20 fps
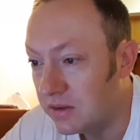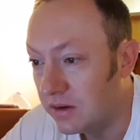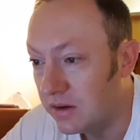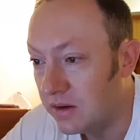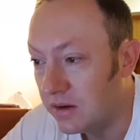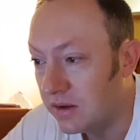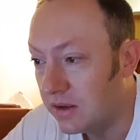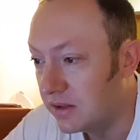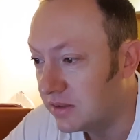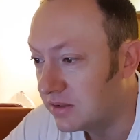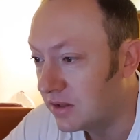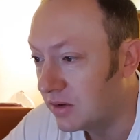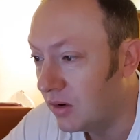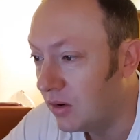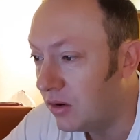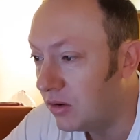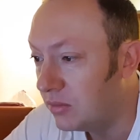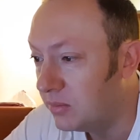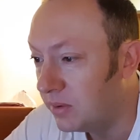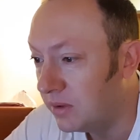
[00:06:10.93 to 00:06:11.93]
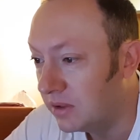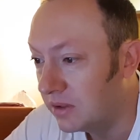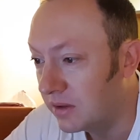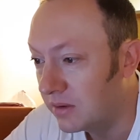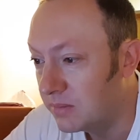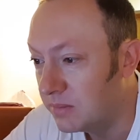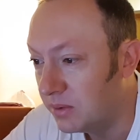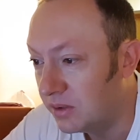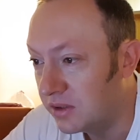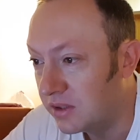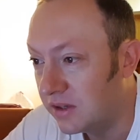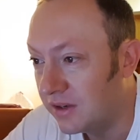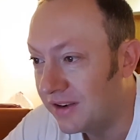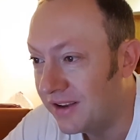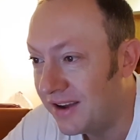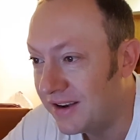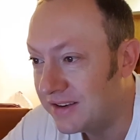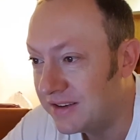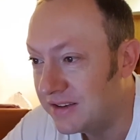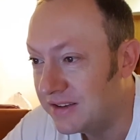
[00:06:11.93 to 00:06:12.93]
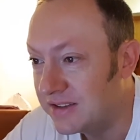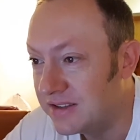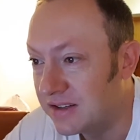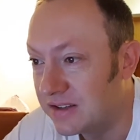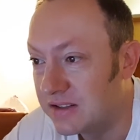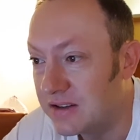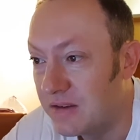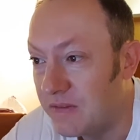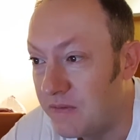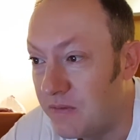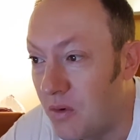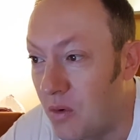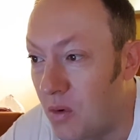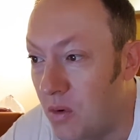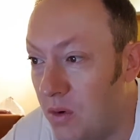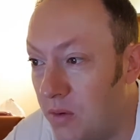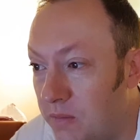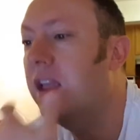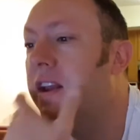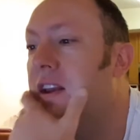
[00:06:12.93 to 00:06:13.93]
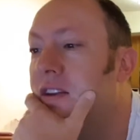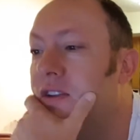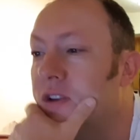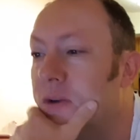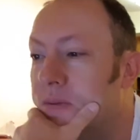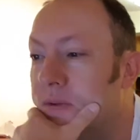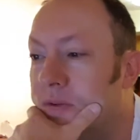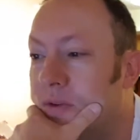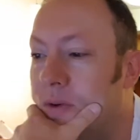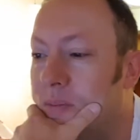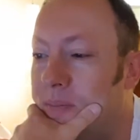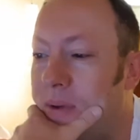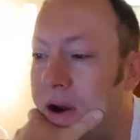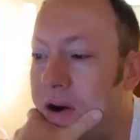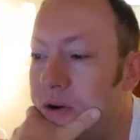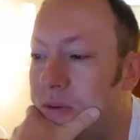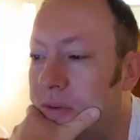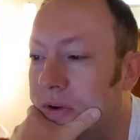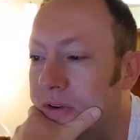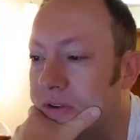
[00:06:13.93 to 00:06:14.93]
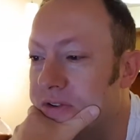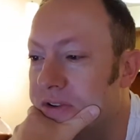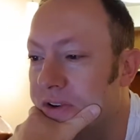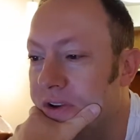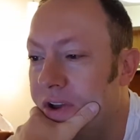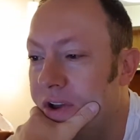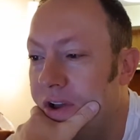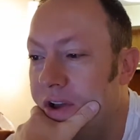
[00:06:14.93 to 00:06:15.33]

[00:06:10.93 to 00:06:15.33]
So it's an old building built in 1964. And in terms of comparables,